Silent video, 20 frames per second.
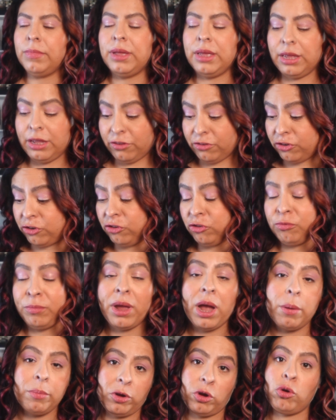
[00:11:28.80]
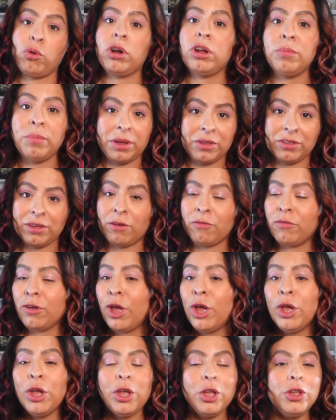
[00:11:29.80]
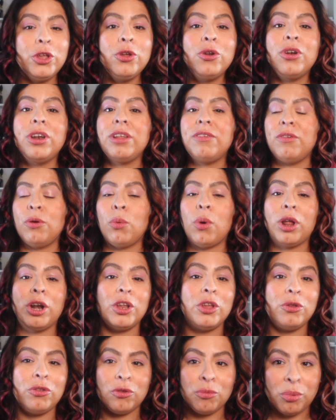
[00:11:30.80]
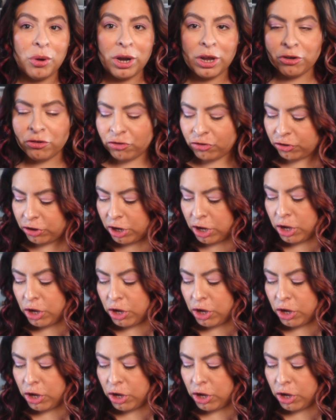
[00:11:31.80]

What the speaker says: Excuse me, I'm gonna correct myself. You don't even wanna use a brush.